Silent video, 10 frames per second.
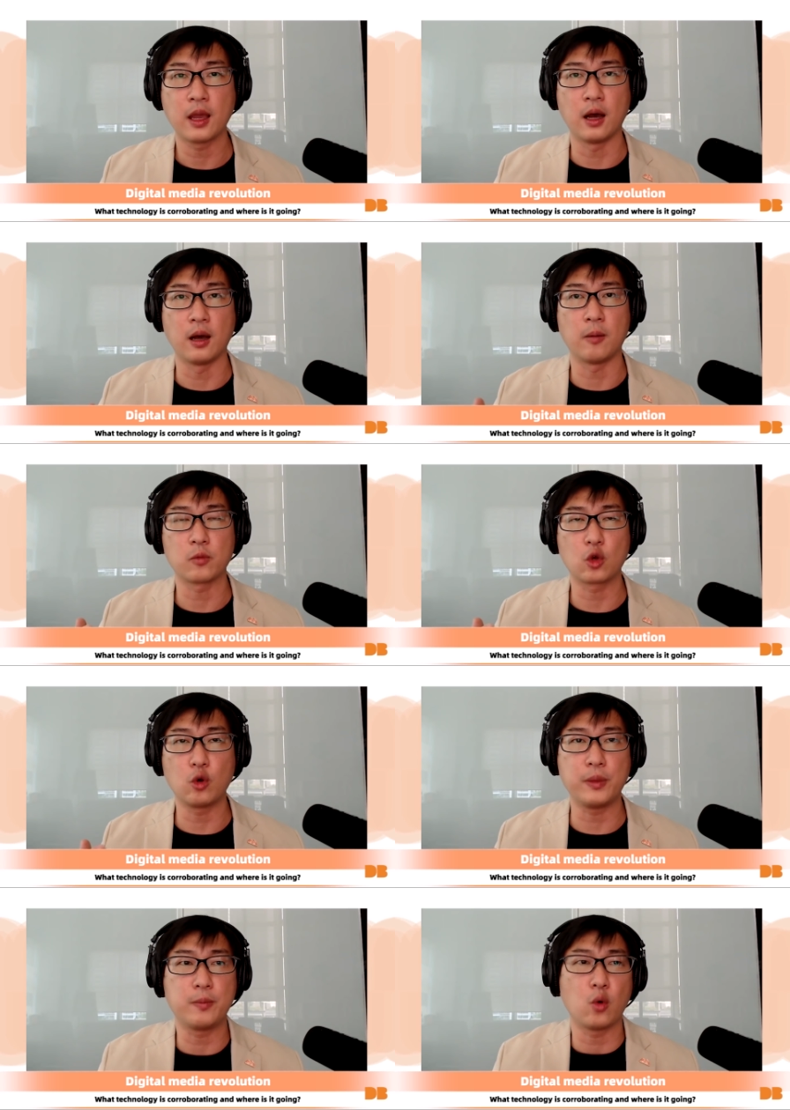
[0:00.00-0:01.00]
um, good
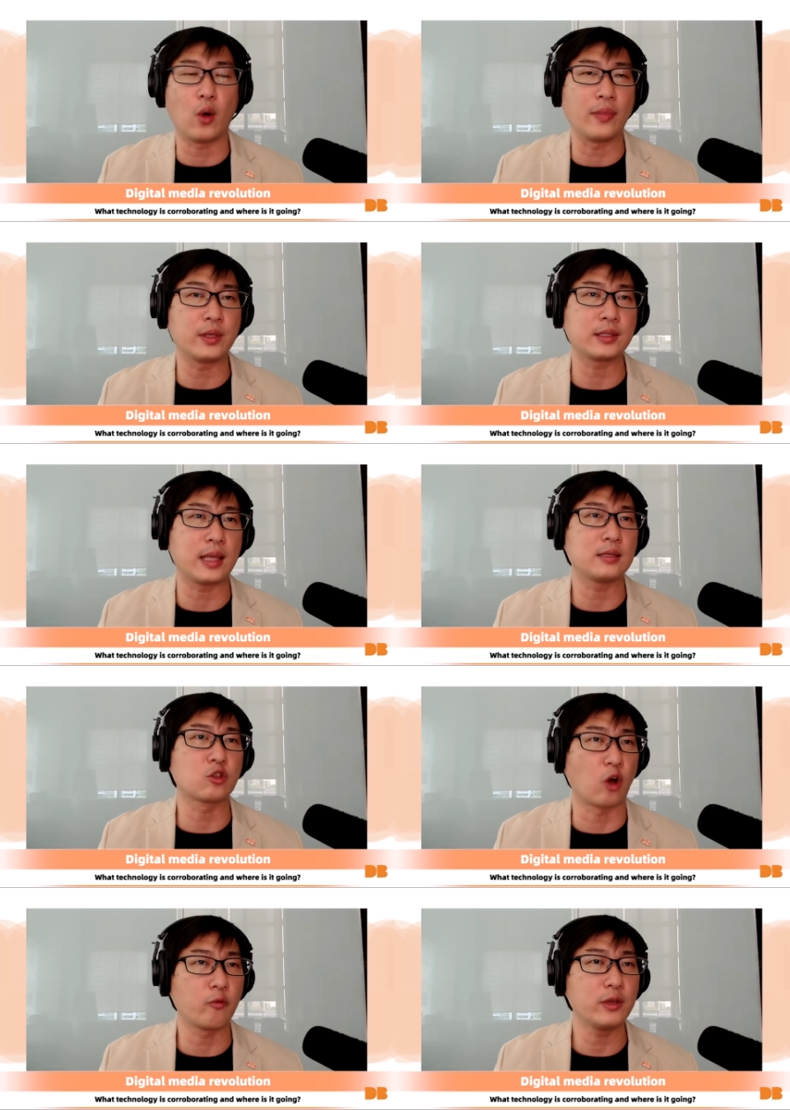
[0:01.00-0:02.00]
people who understand
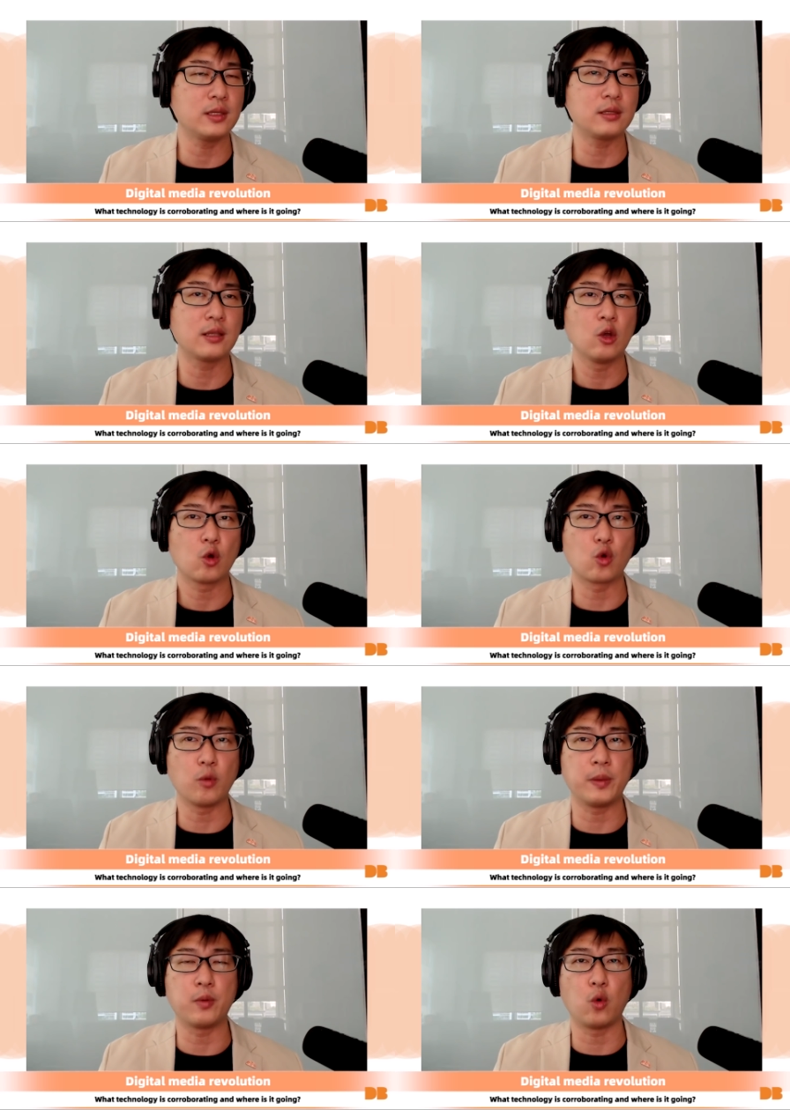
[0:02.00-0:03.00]
stories, good
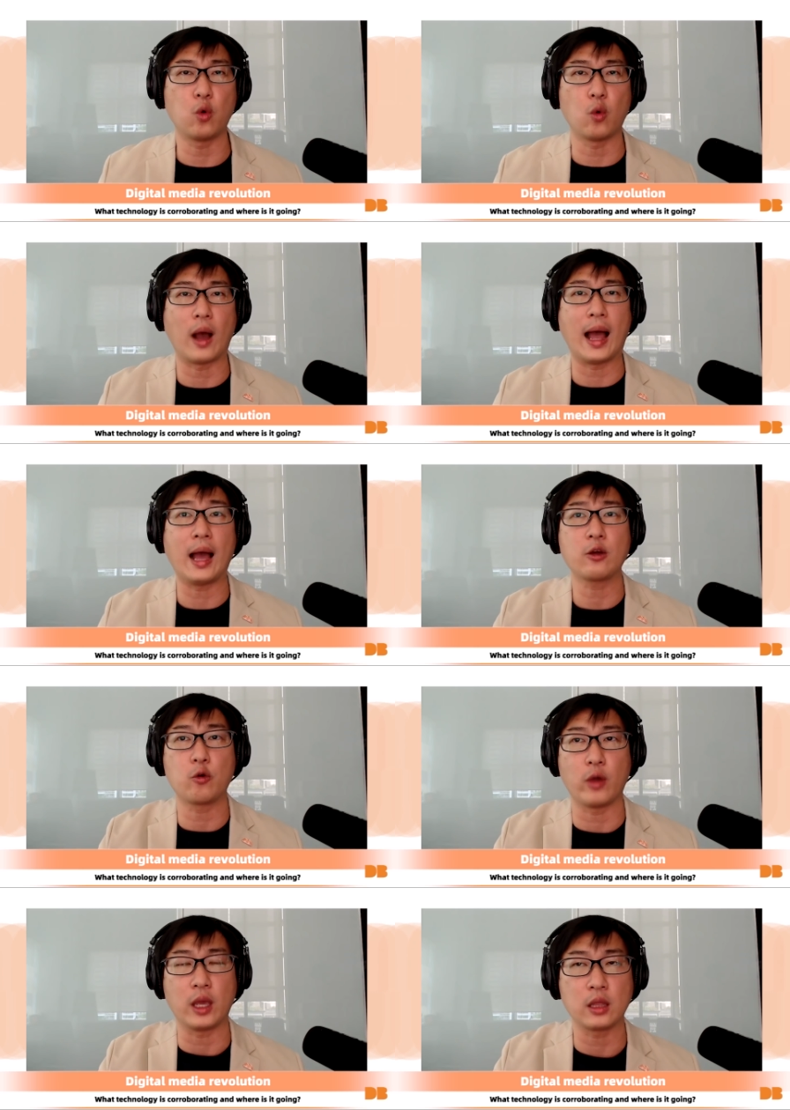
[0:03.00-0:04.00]
people who are
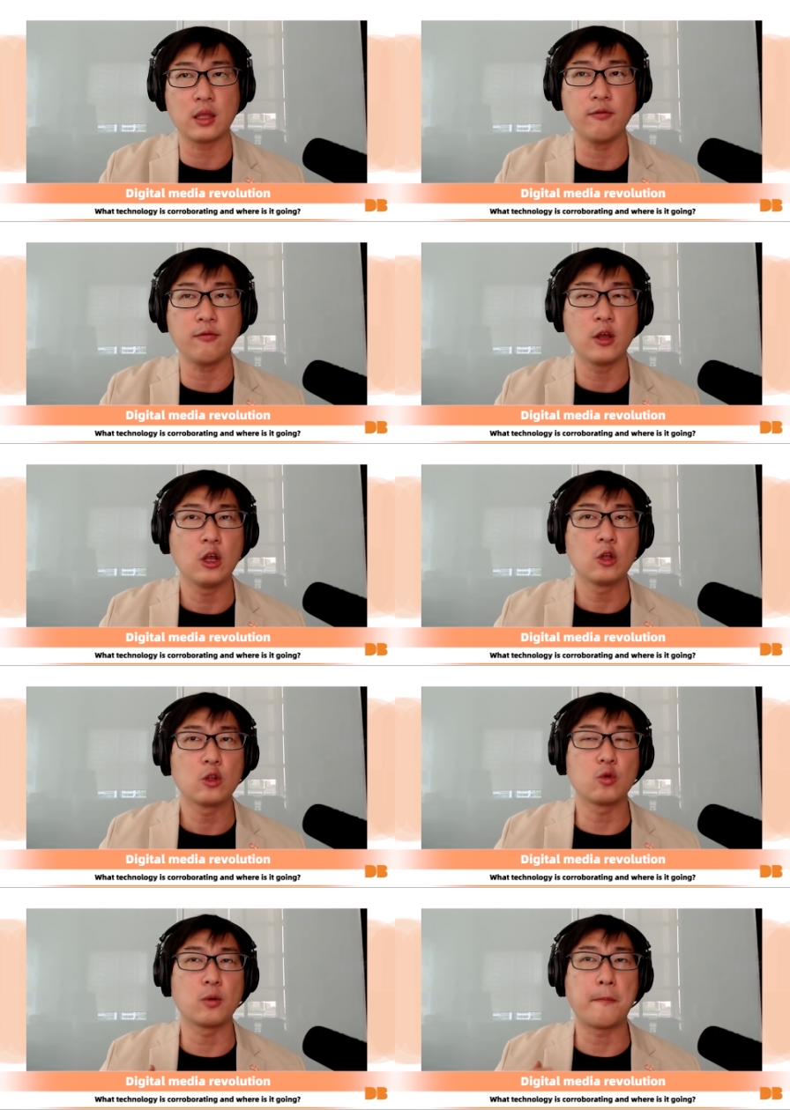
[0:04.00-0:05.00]
creative
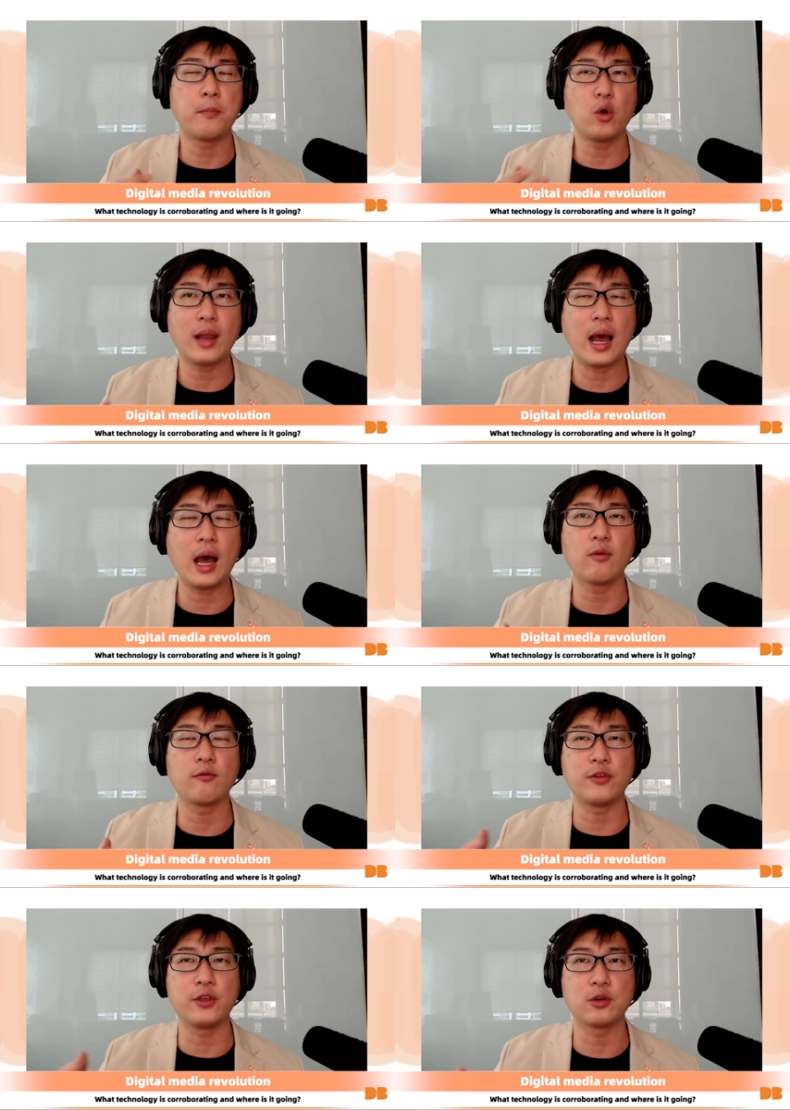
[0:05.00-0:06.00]
to put
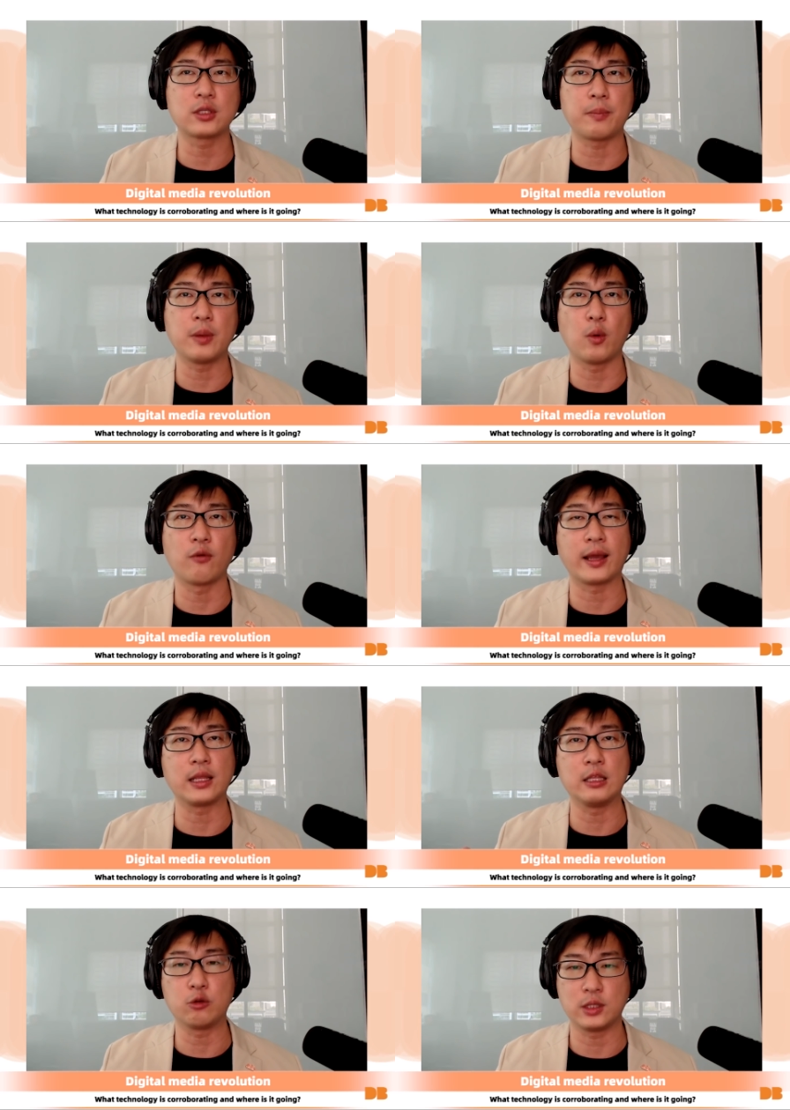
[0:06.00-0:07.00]
out videos that people
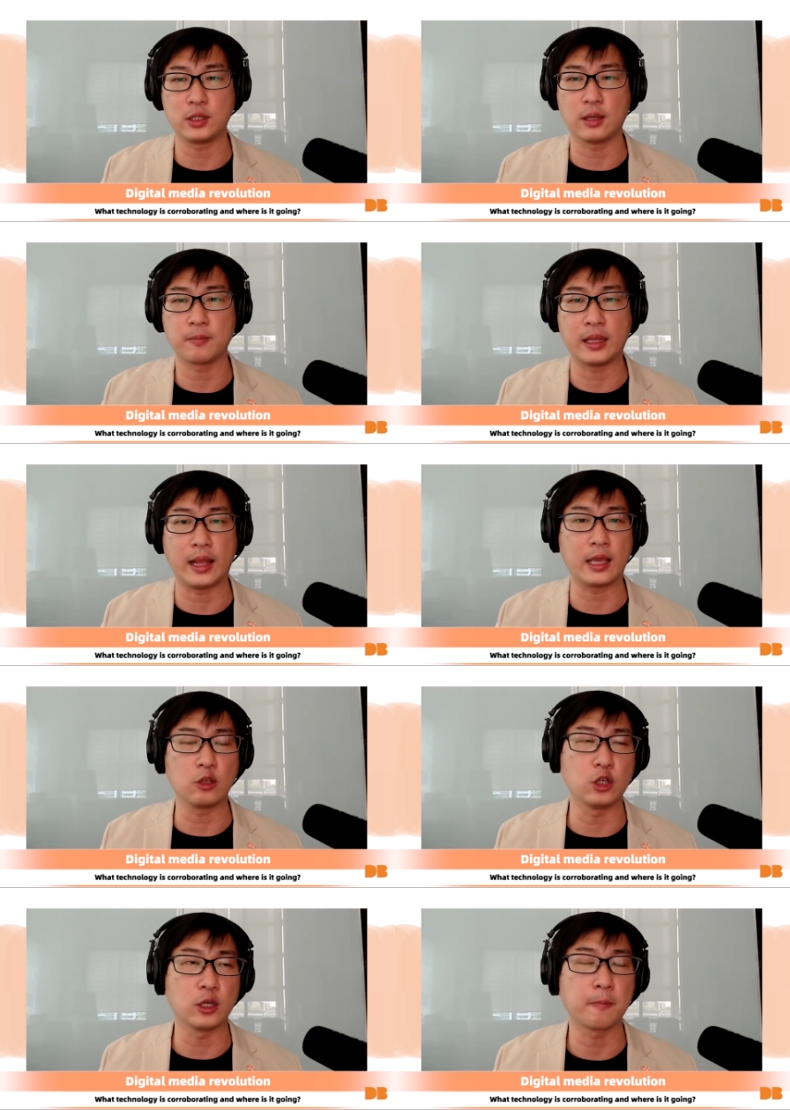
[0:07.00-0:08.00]
find interesting and
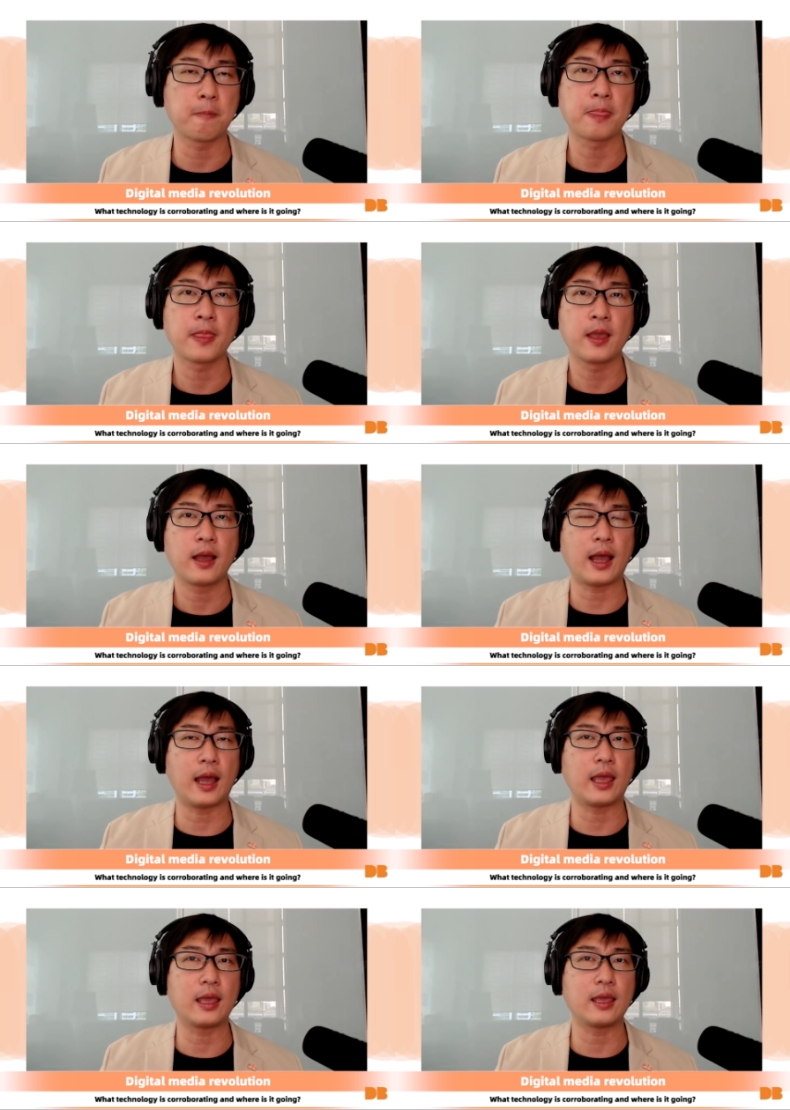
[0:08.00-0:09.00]
engaging.
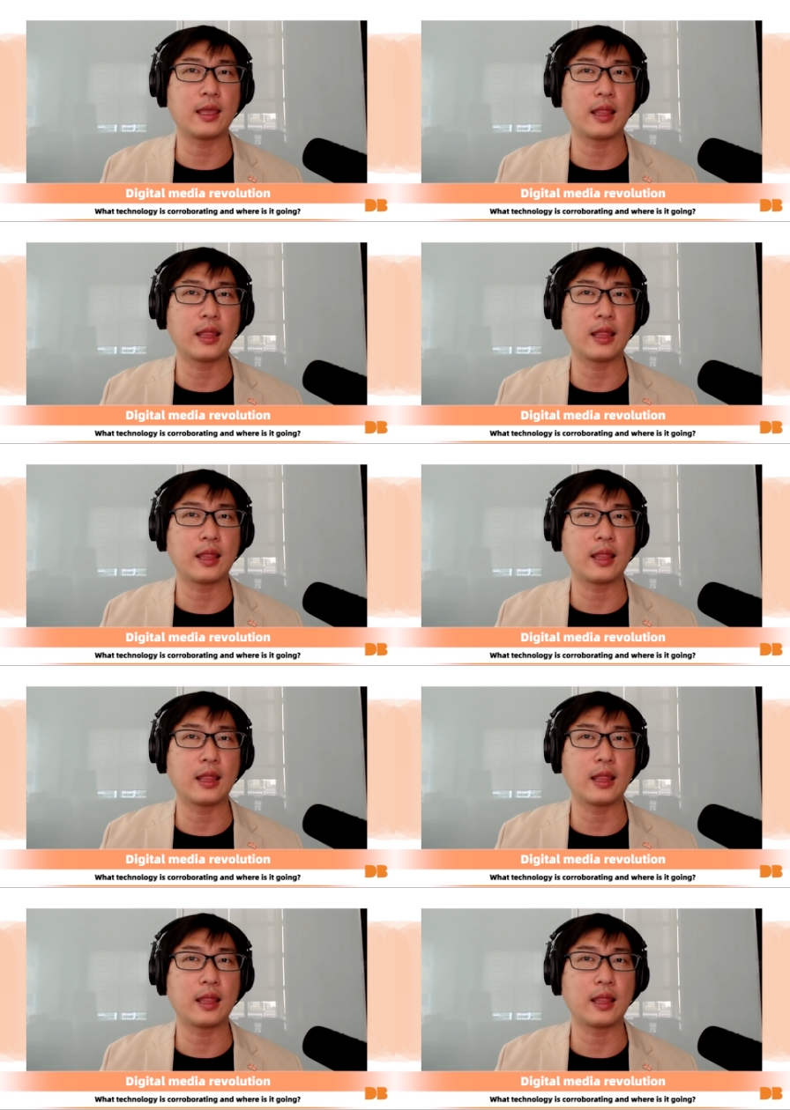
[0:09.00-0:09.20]
I hmm.